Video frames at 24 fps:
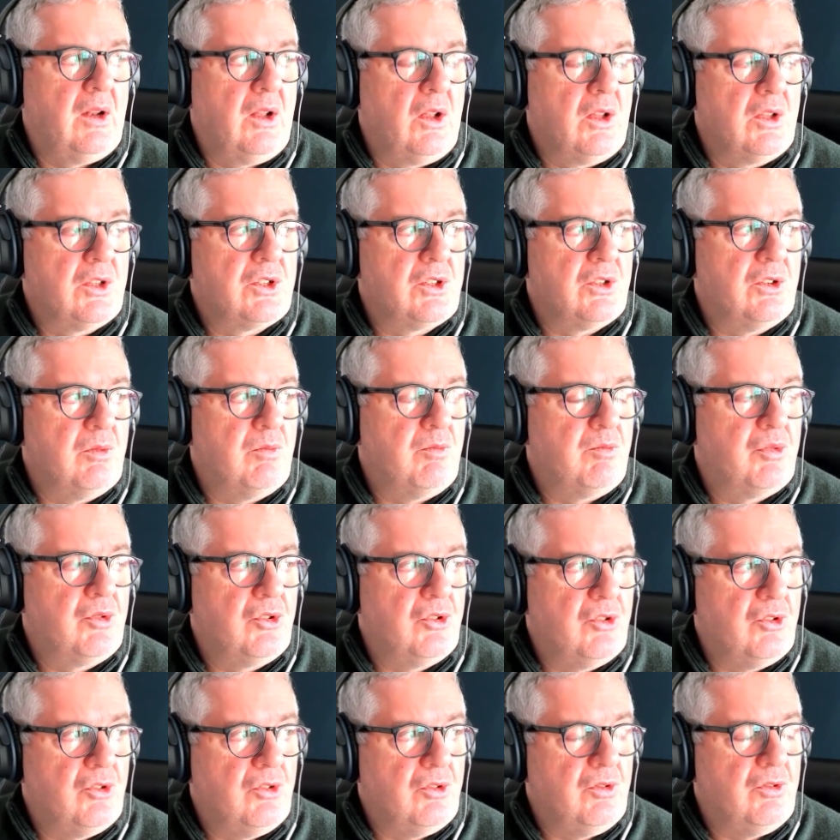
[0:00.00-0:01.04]
and also
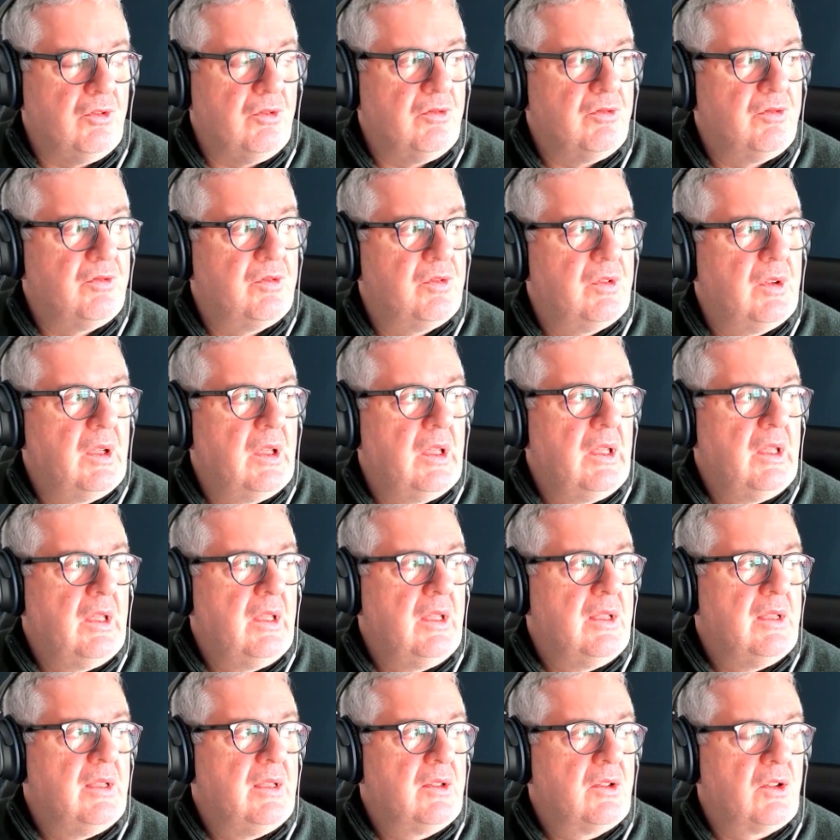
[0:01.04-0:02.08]
improve
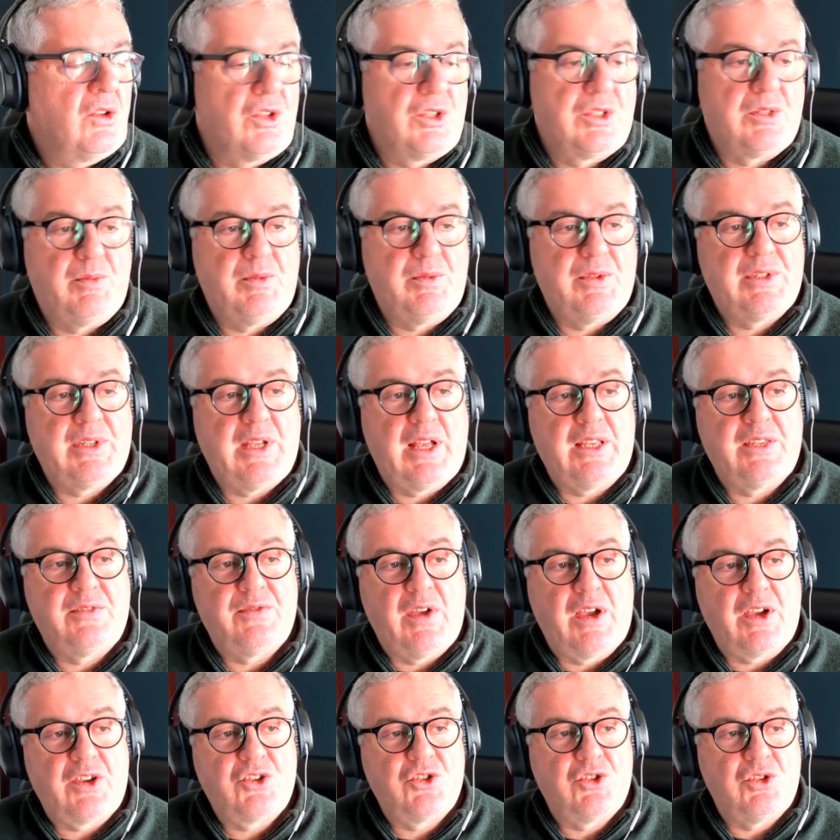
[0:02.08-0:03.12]
customer
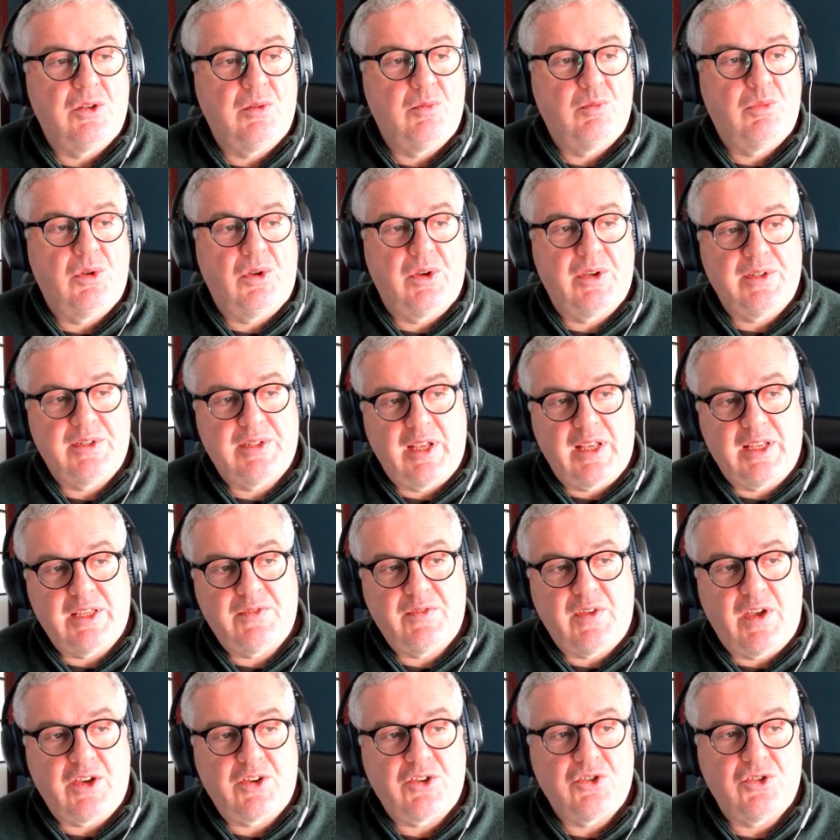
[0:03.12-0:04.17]
satisfaction, employee
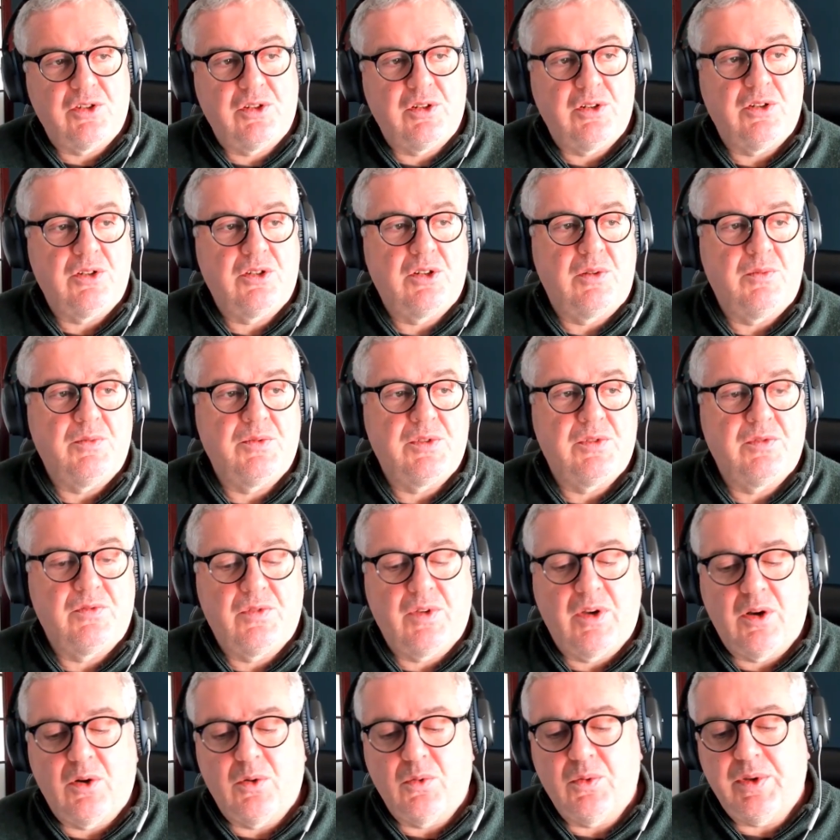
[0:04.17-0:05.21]
satisfaction in terms
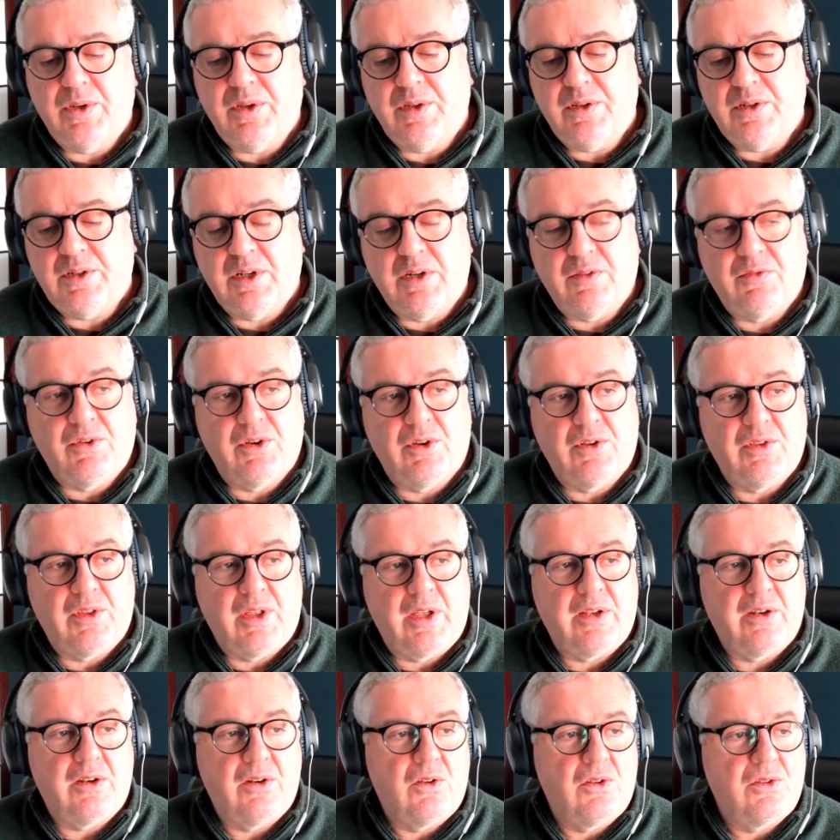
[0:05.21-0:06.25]
of how we deliver
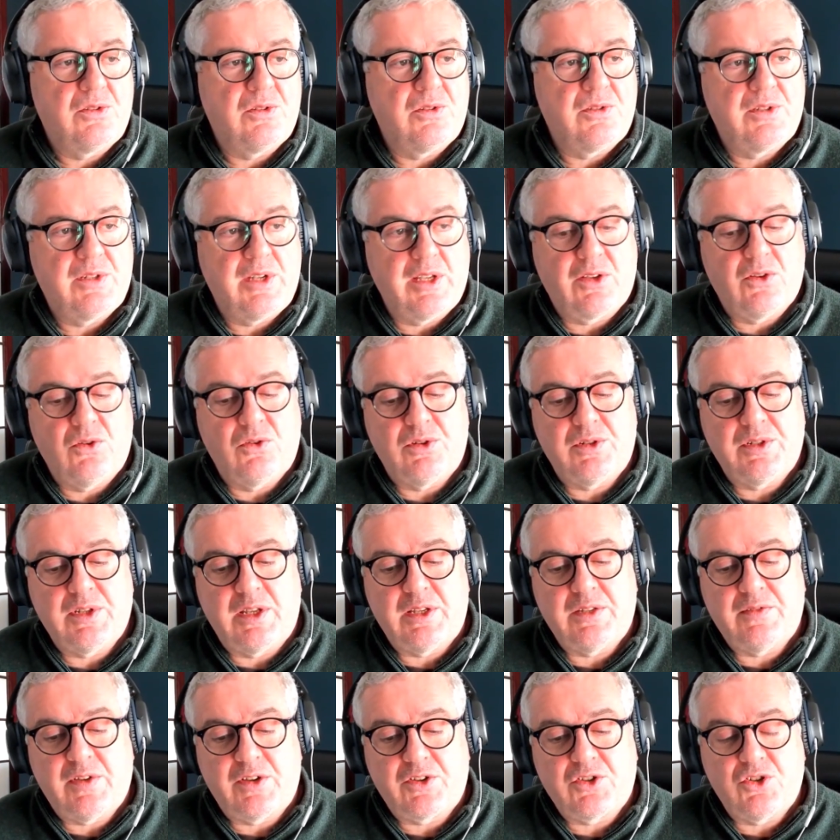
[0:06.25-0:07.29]
on that, and also stakeholder
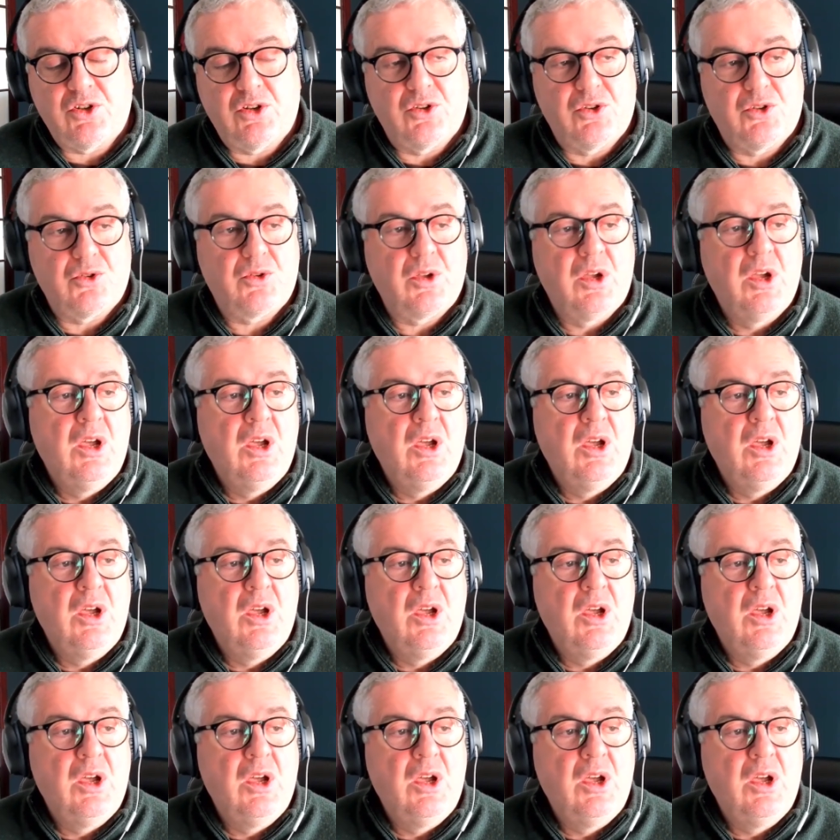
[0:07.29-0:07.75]
satisfaction.